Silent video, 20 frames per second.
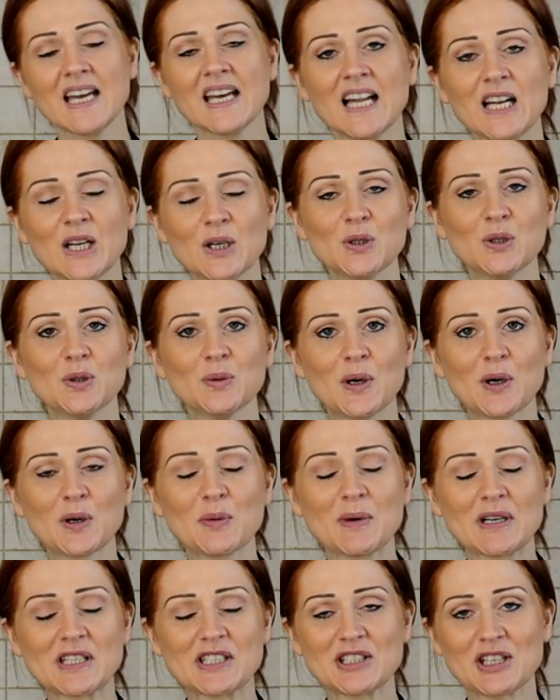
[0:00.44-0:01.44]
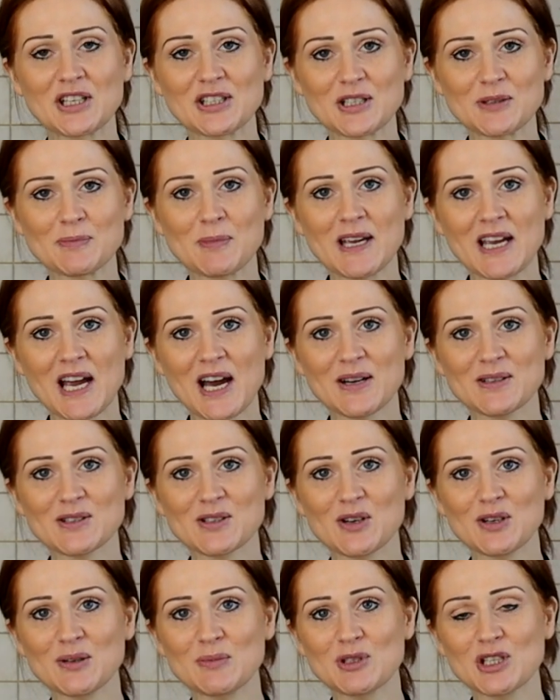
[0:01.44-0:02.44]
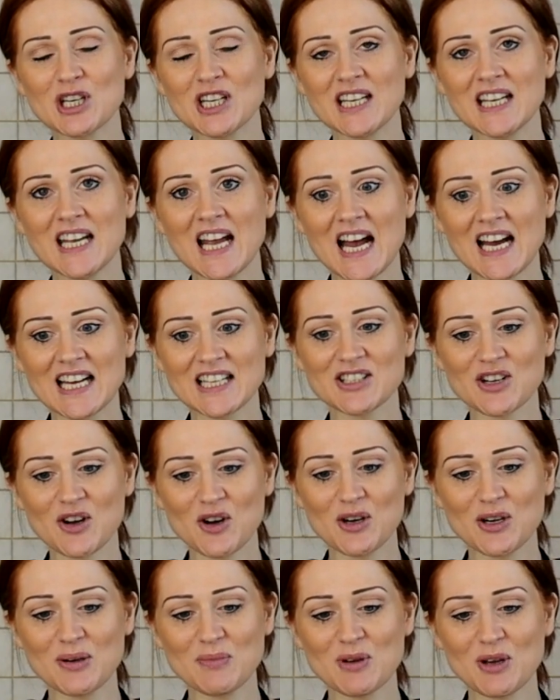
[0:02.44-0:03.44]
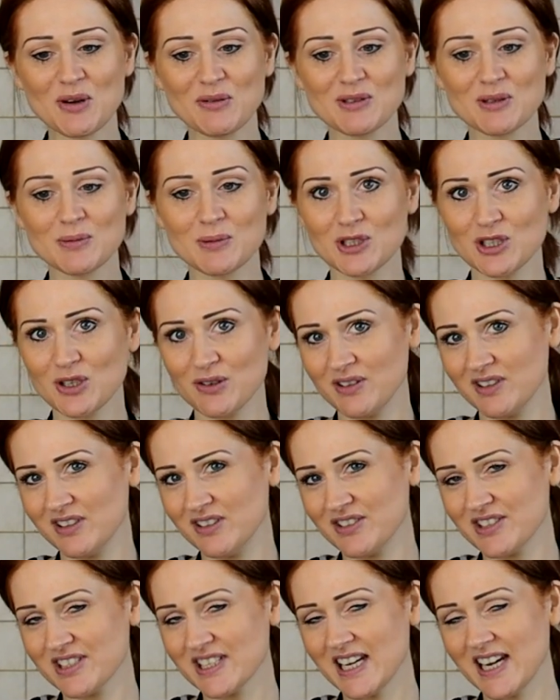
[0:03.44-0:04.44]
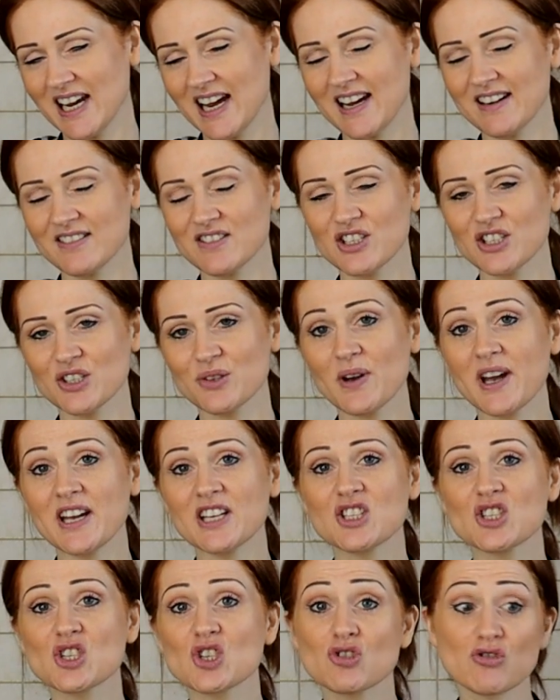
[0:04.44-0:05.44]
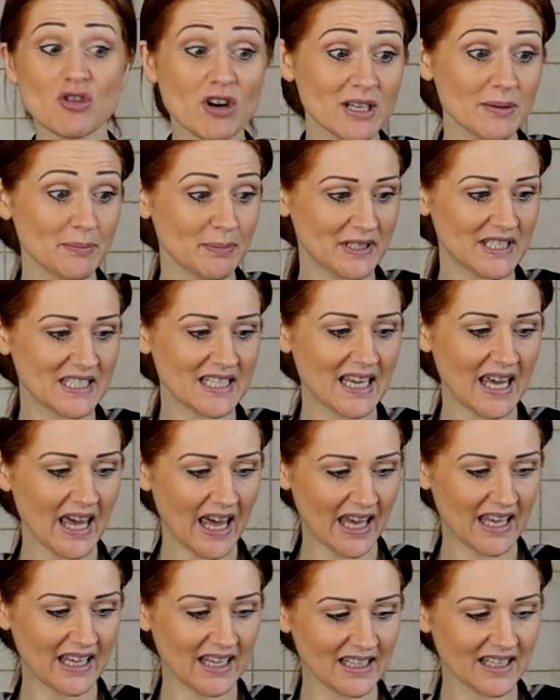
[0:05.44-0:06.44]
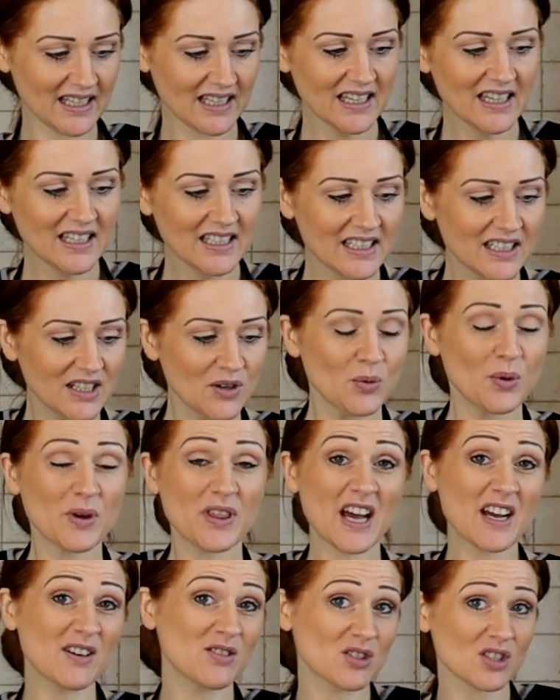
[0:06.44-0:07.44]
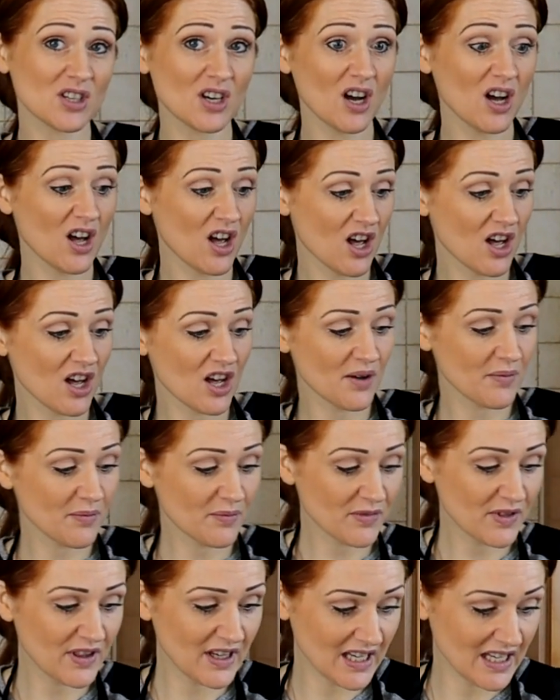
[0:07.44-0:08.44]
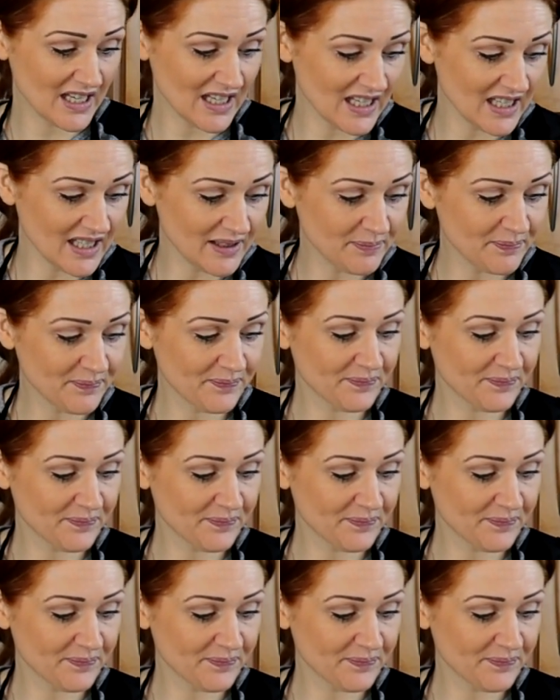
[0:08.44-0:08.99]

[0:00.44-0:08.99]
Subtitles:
Hello, welcome back to JoJo's Bakehouse. I'm Ginny and I am going to be showing you today how to do a striped cake without the